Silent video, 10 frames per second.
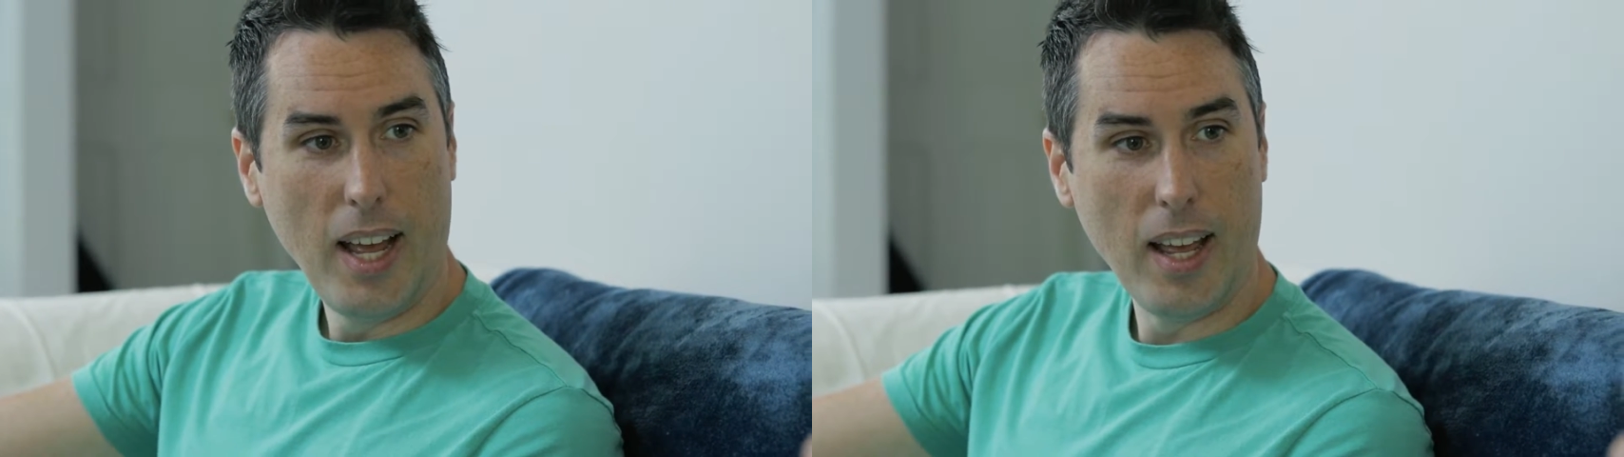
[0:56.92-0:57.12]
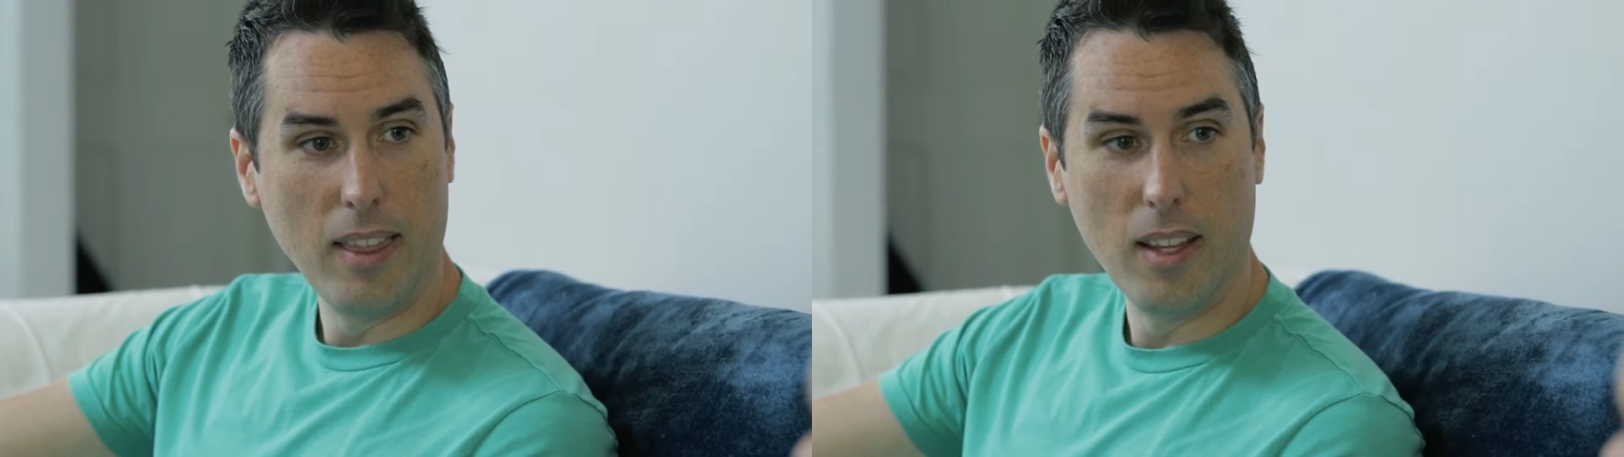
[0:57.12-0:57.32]

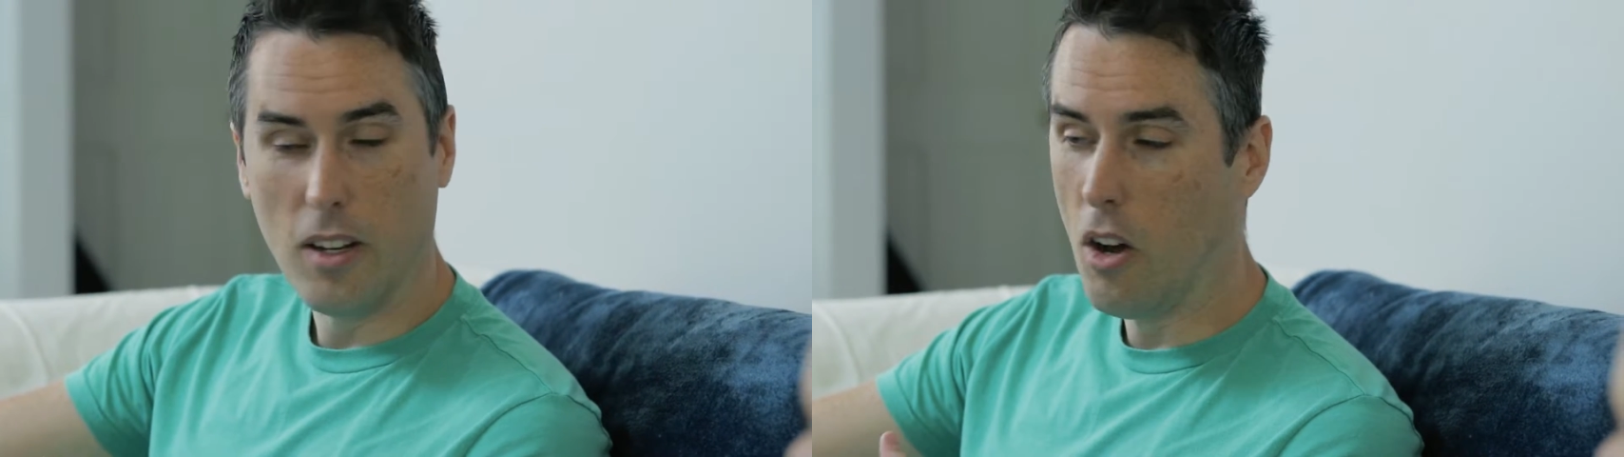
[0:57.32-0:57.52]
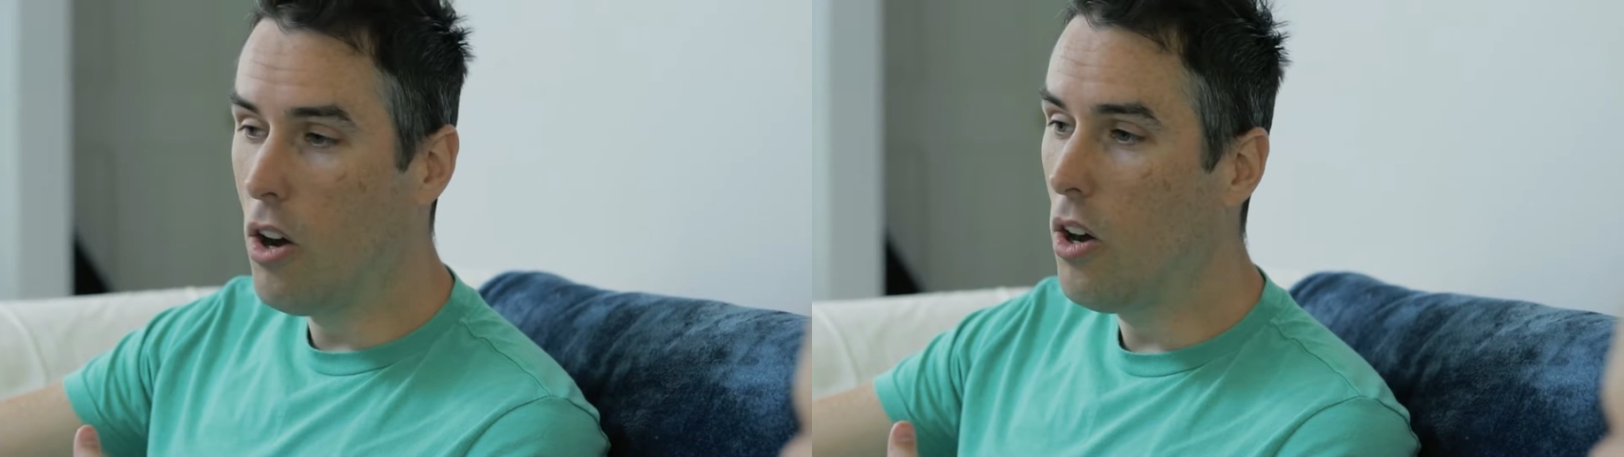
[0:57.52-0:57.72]
And
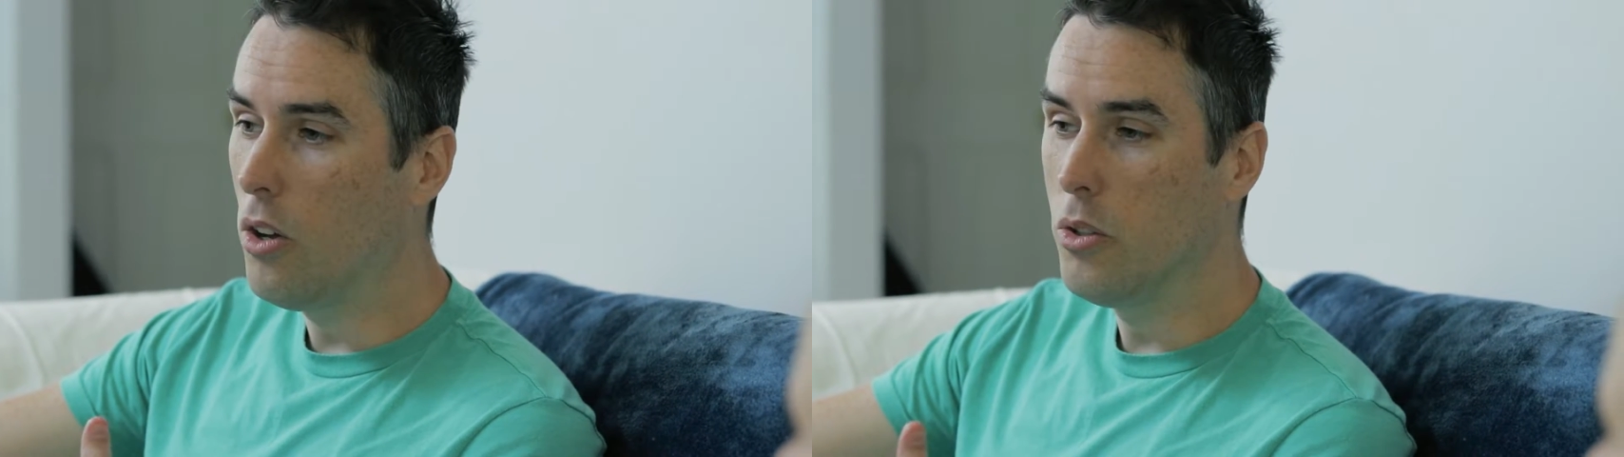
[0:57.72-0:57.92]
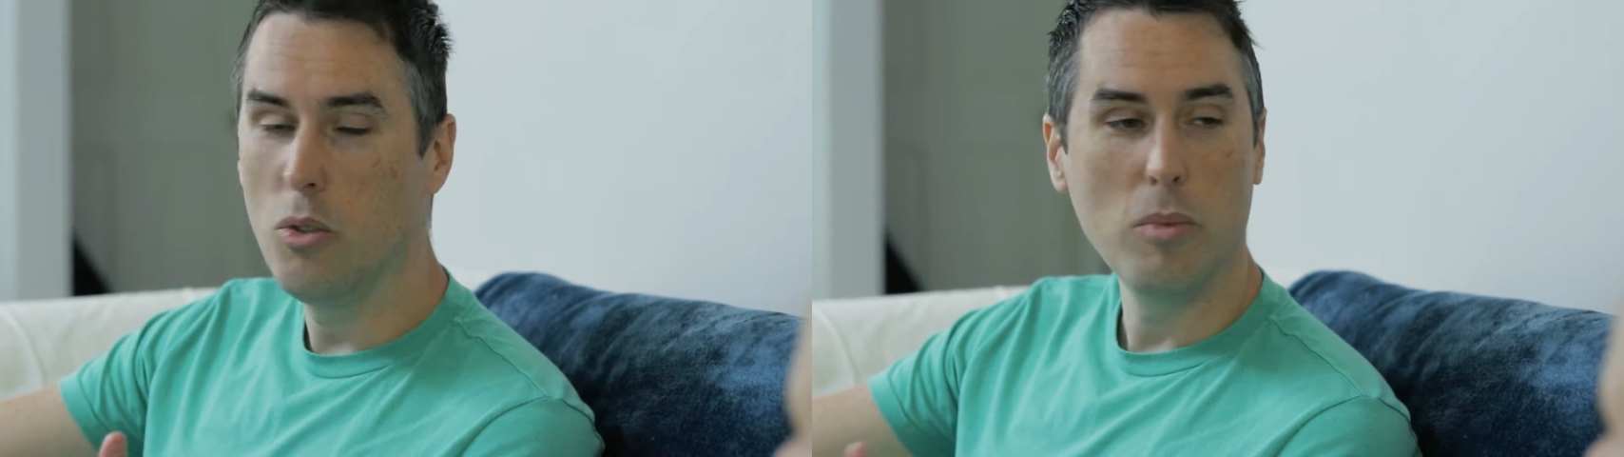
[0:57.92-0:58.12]
then
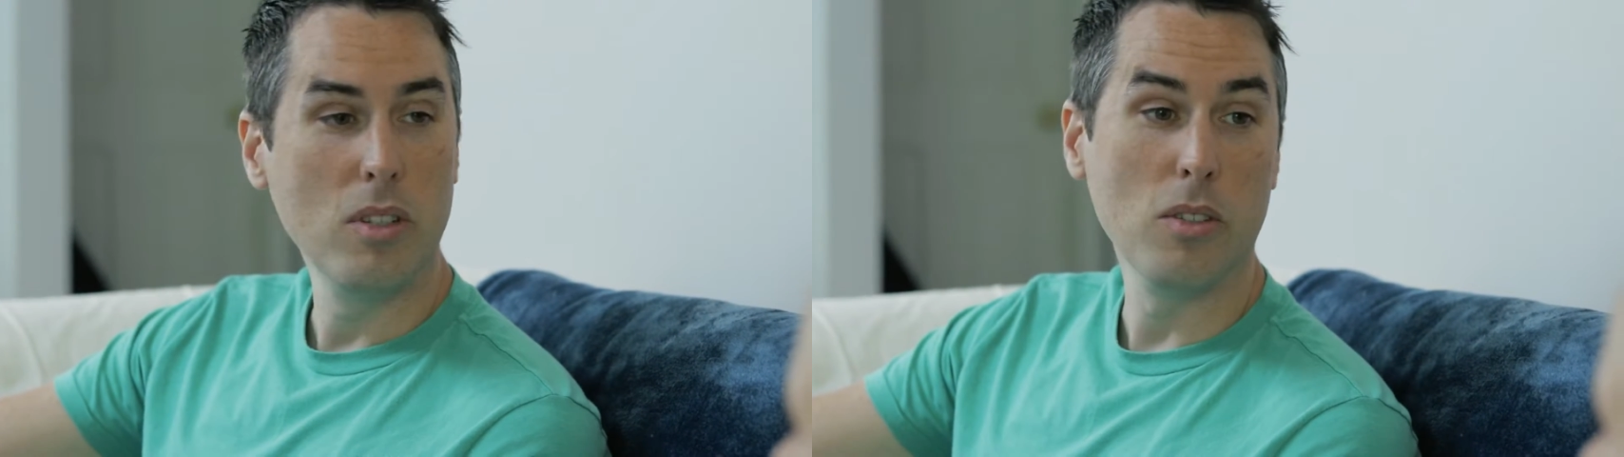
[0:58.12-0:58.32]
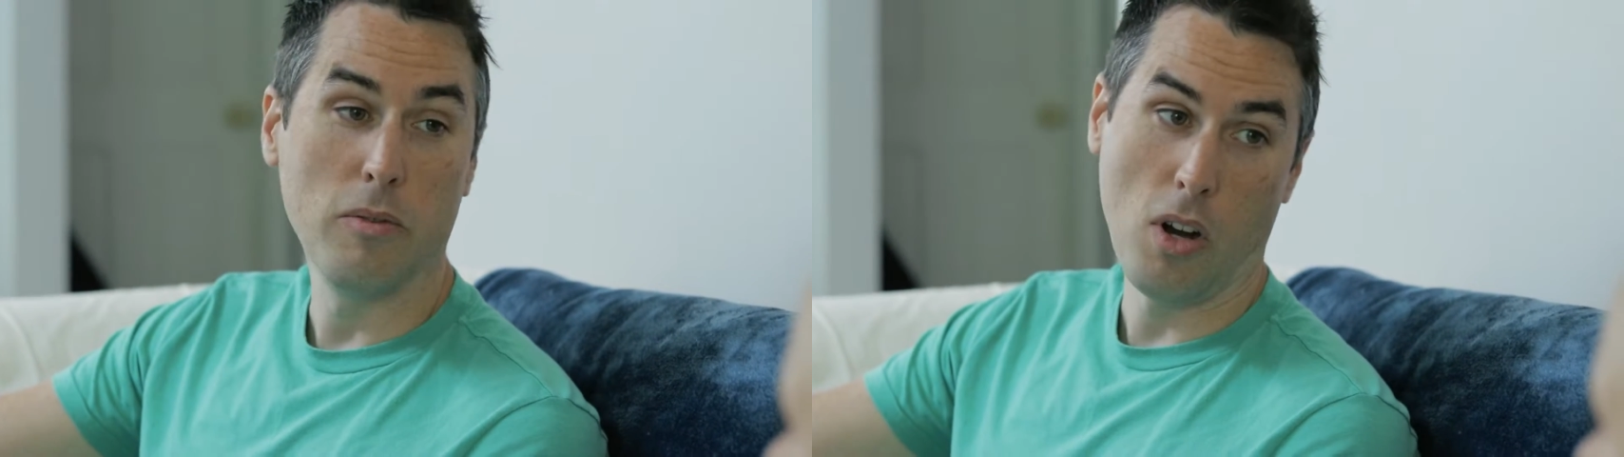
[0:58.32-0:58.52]
all
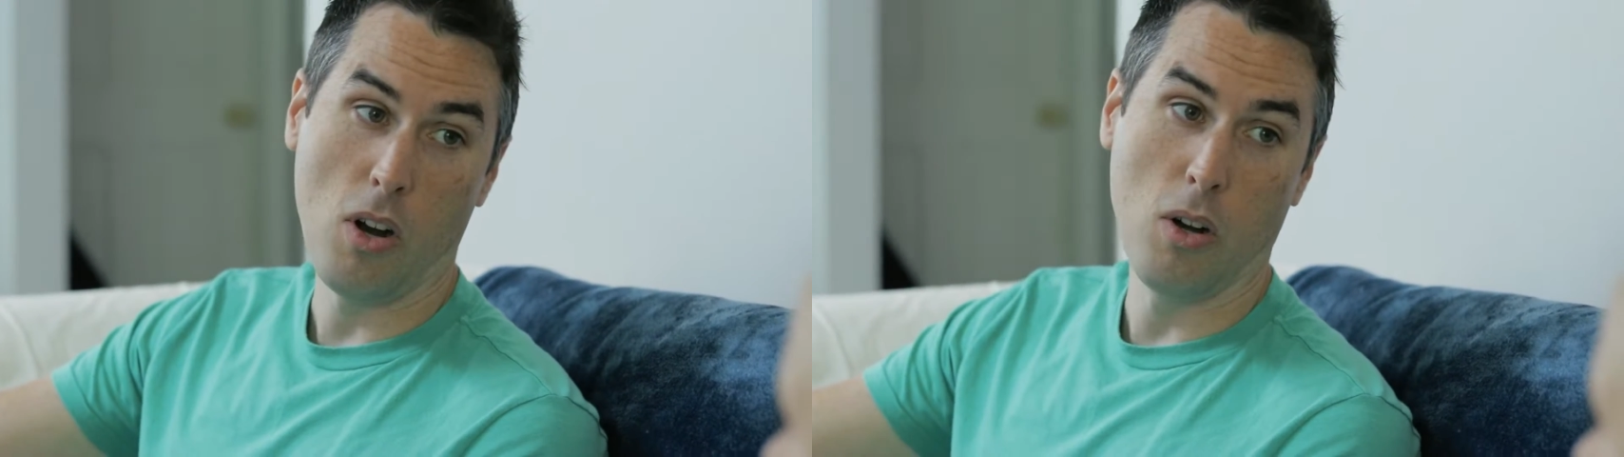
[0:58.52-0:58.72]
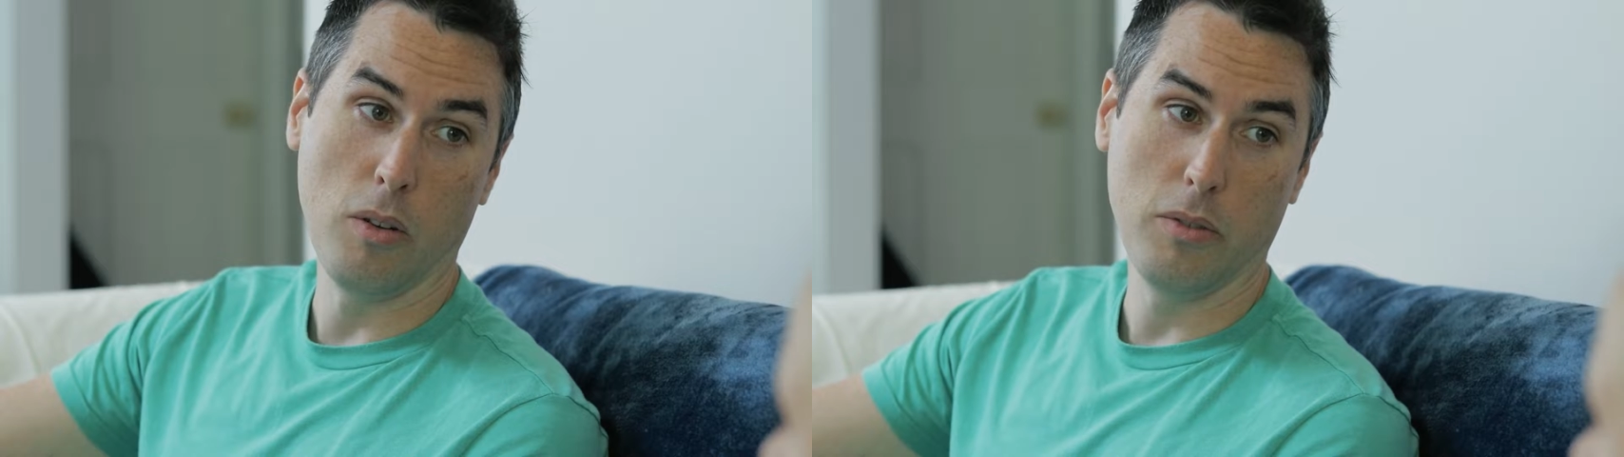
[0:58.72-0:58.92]
humans
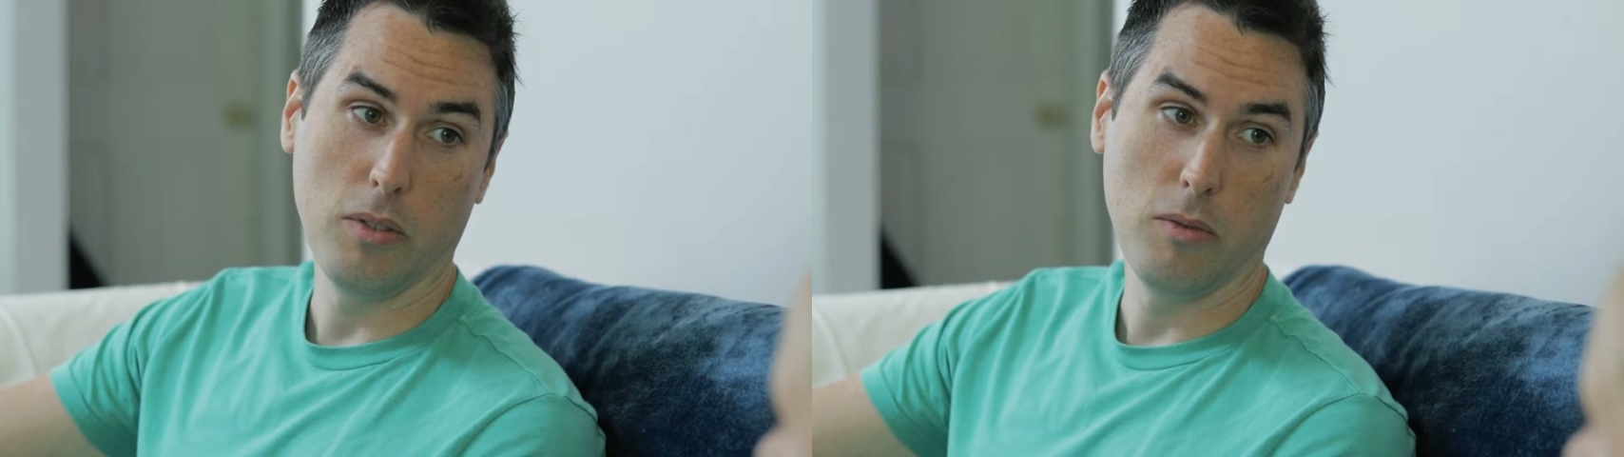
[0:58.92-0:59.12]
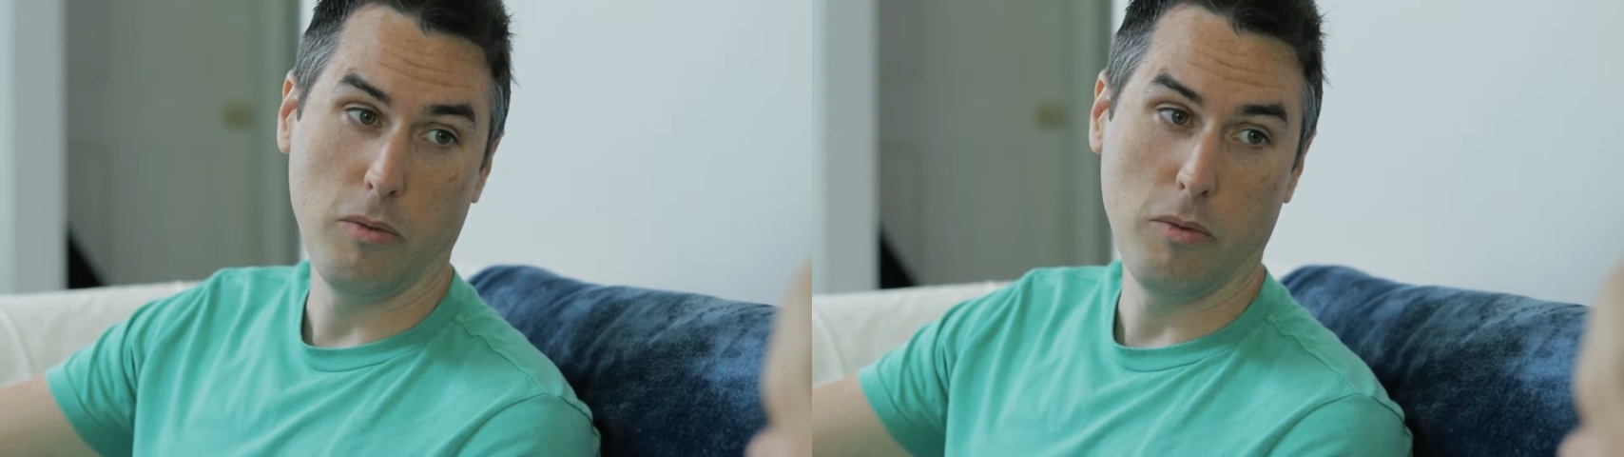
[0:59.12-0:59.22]
evolved